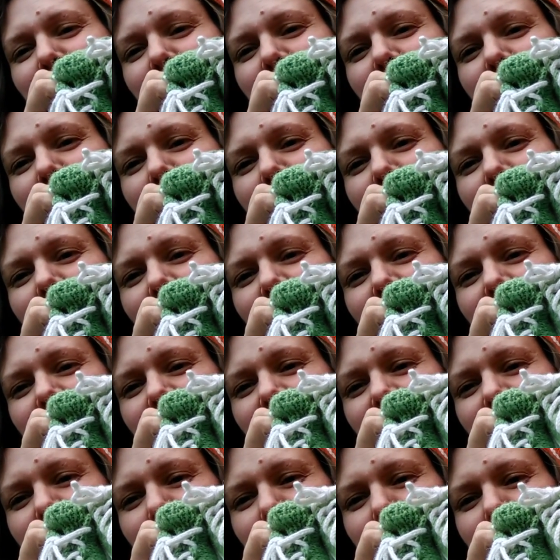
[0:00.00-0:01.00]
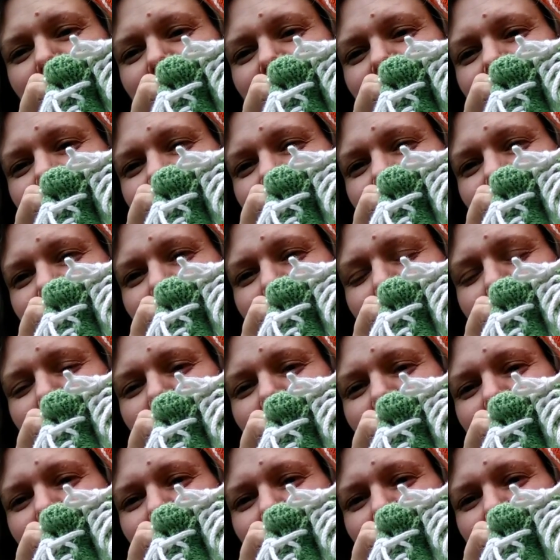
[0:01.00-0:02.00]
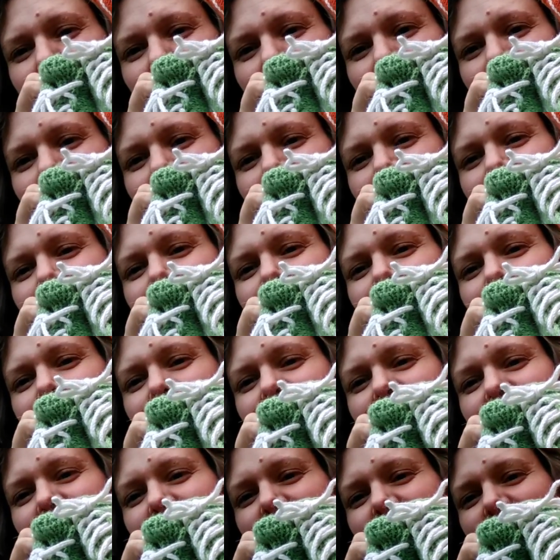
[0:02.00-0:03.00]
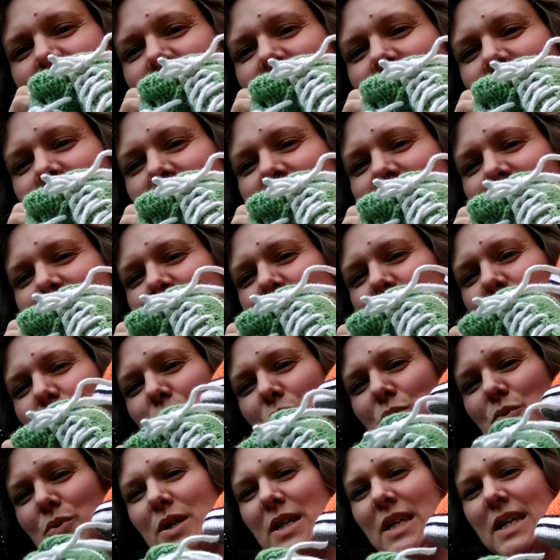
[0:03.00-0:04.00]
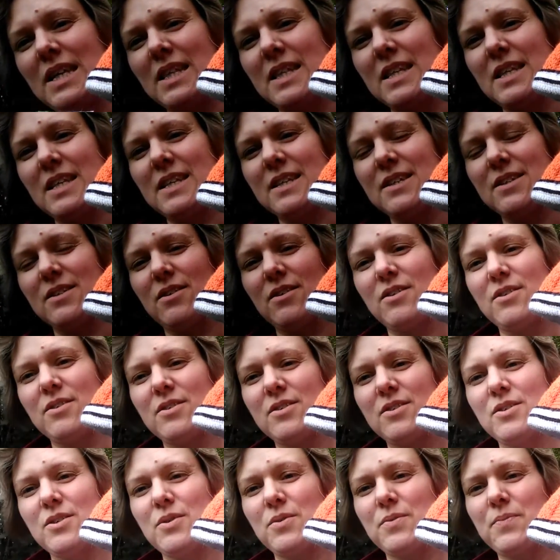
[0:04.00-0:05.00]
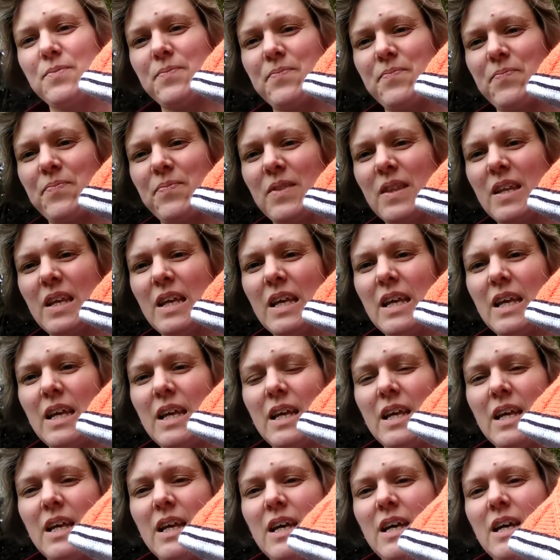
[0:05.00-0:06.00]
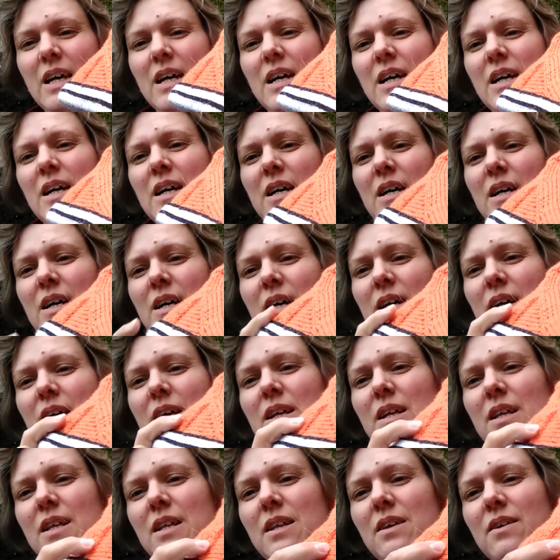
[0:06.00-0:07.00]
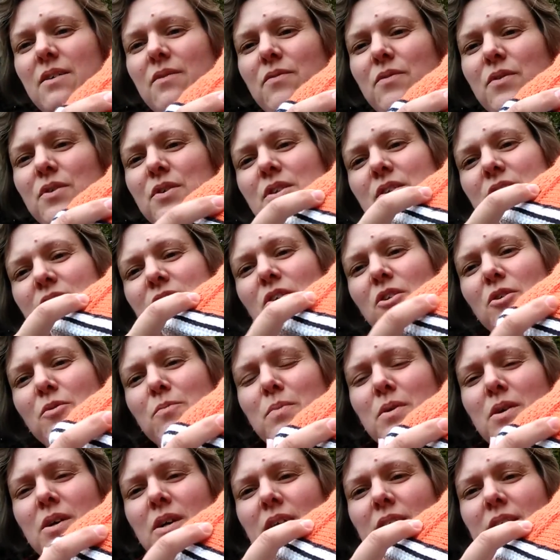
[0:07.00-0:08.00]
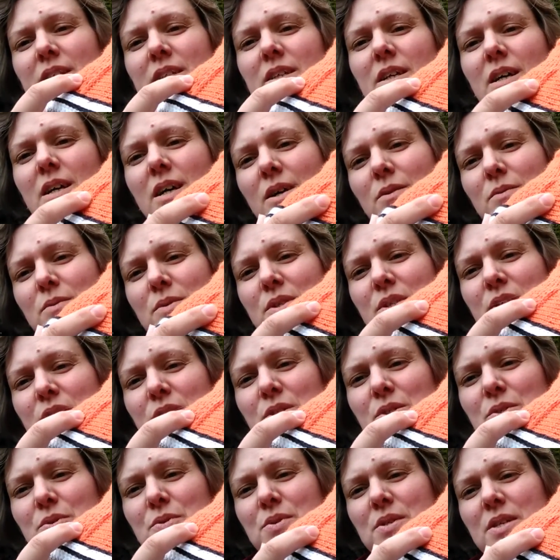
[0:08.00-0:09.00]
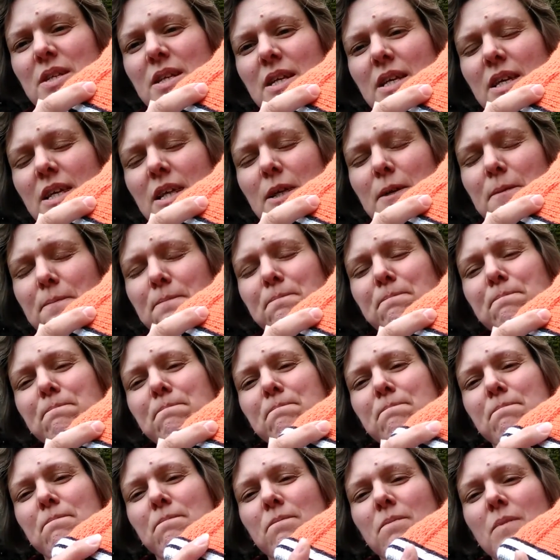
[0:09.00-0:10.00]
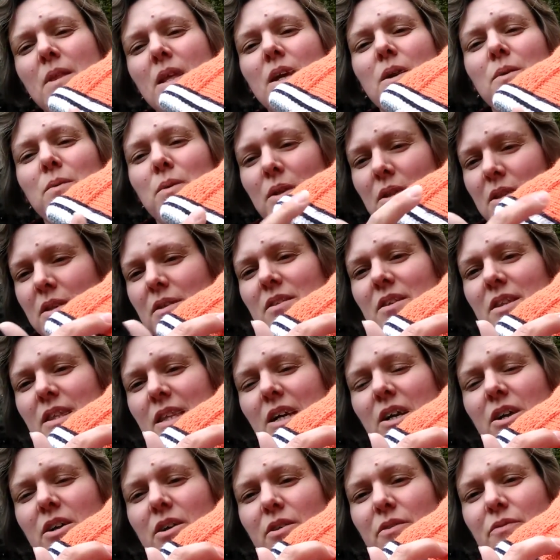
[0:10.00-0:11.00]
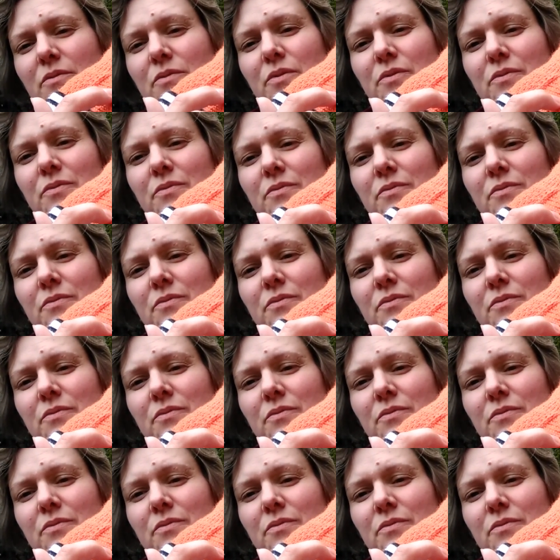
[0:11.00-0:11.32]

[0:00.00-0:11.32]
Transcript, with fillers: maybe gotten a bit better at doing this also. Uh, for the sock part, I was using well, the yarn.